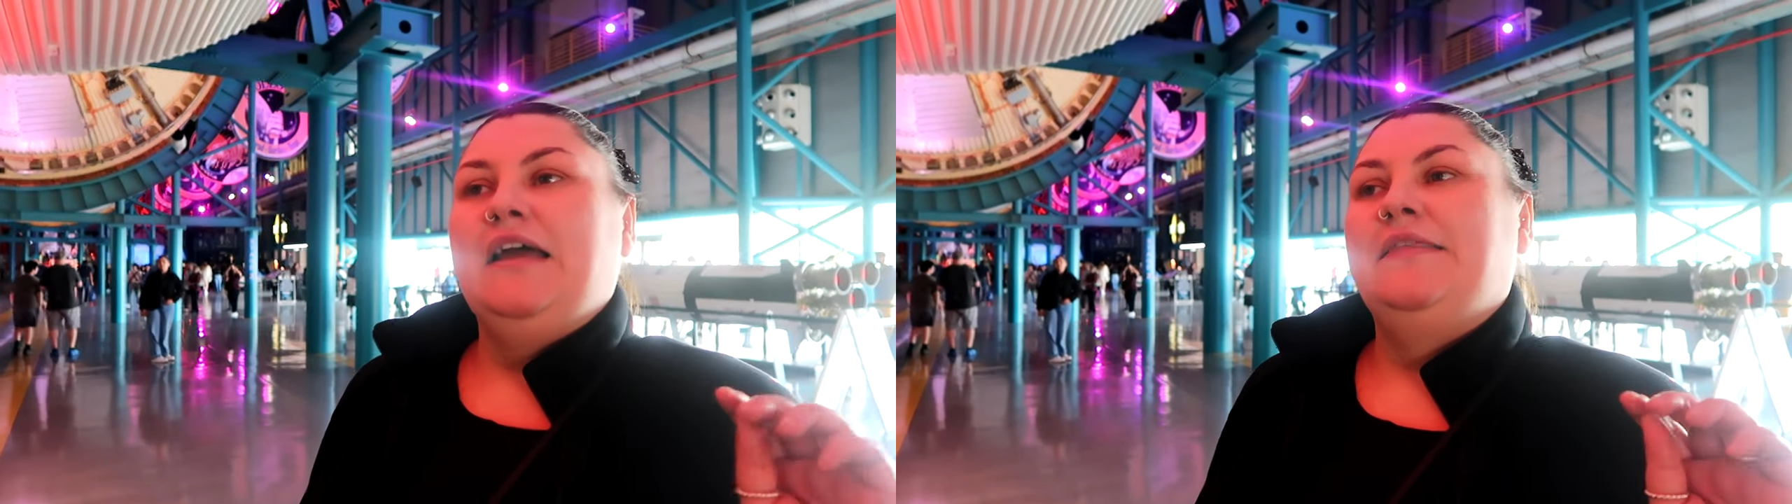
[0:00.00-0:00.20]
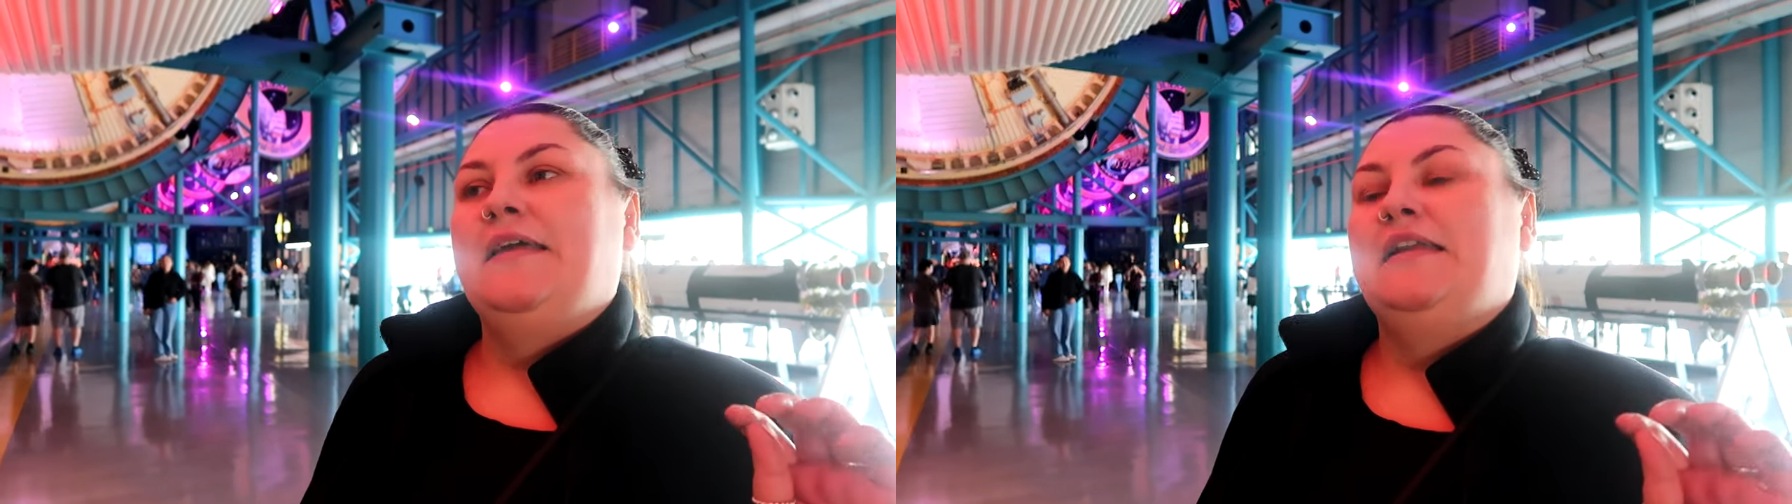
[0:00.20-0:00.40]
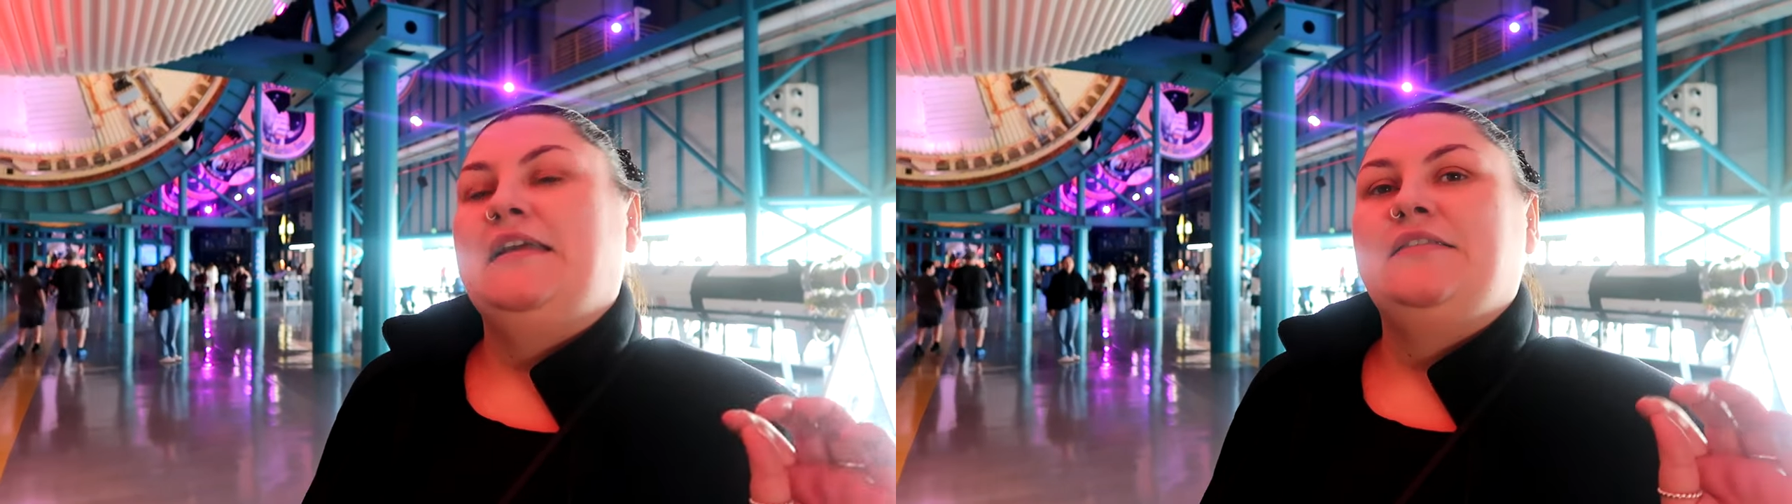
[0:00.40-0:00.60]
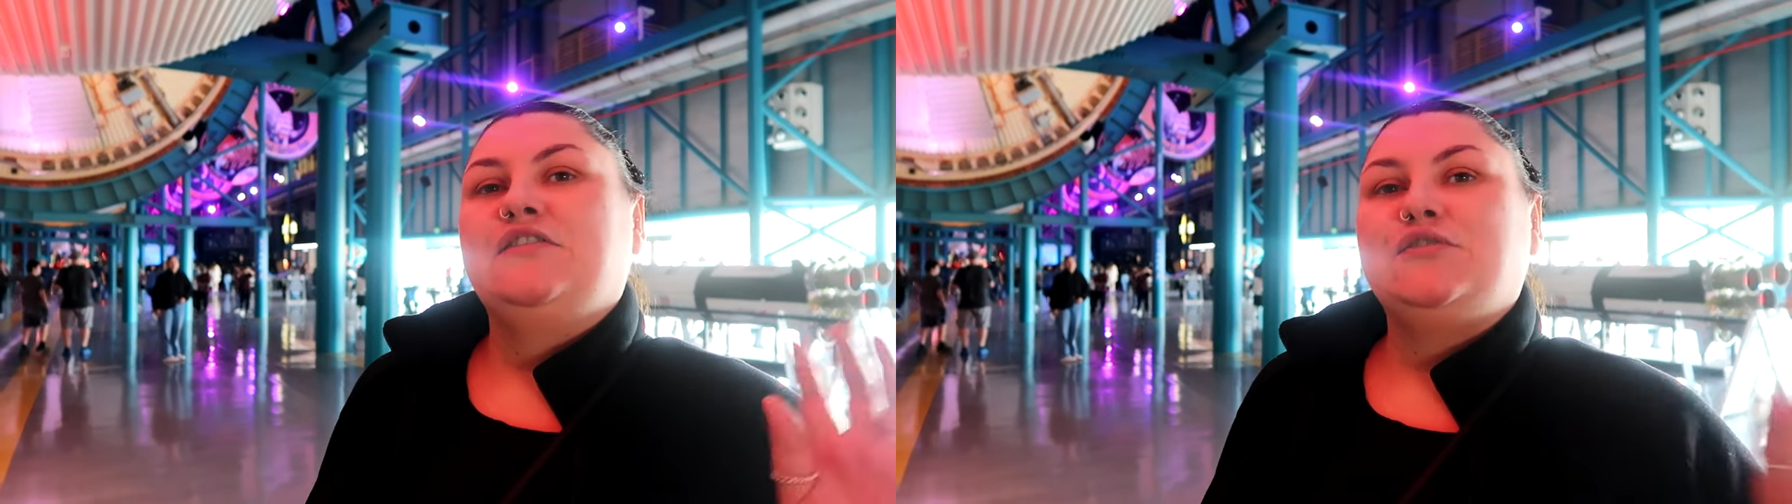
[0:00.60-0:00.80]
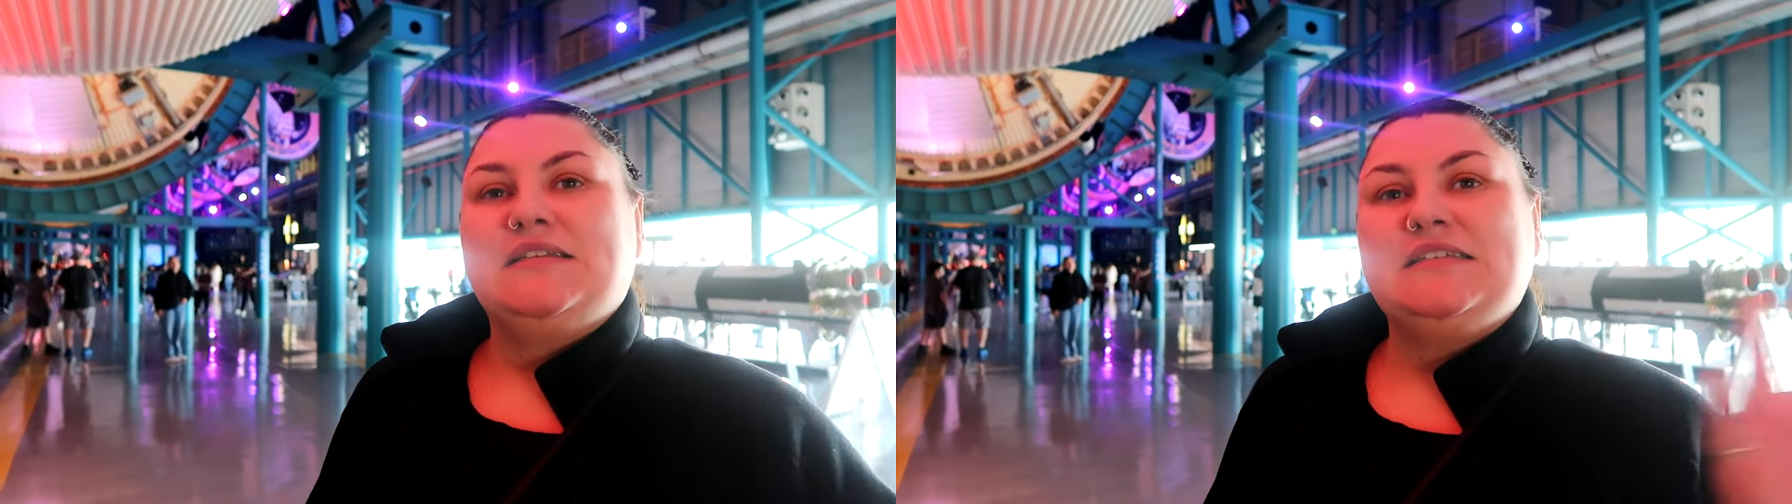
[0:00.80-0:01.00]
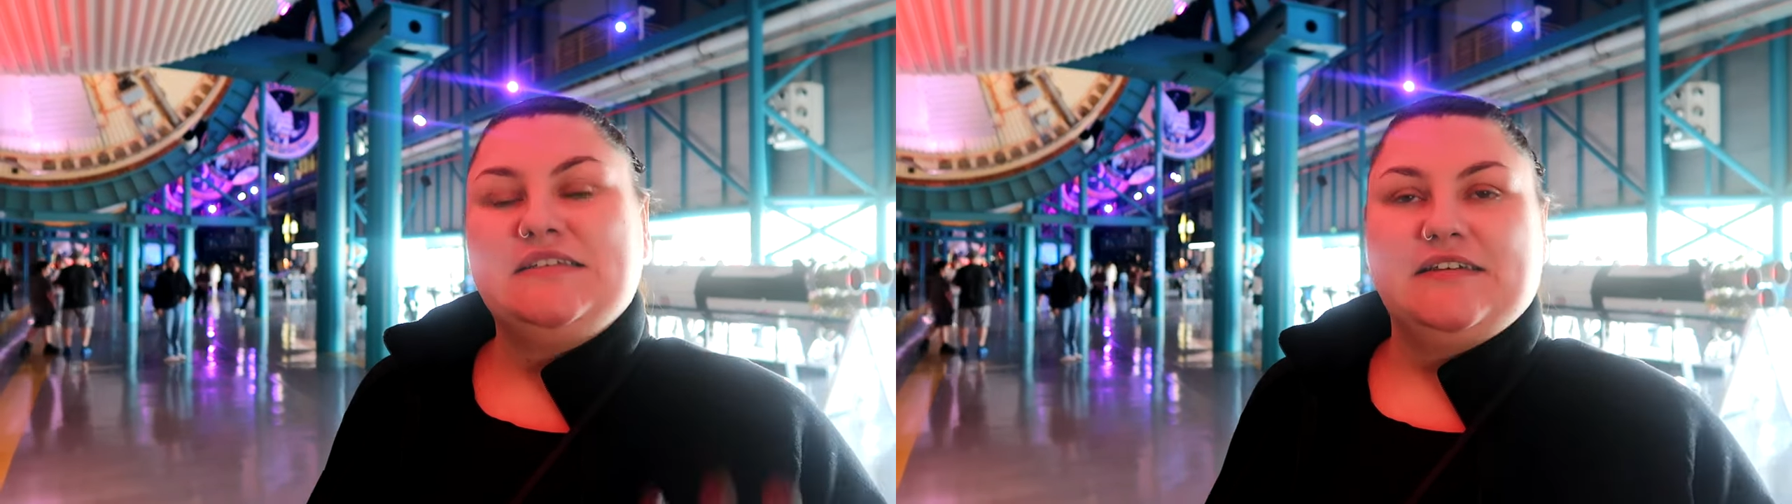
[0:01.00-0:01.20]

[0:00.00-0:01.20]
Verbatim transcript: and then in the twenty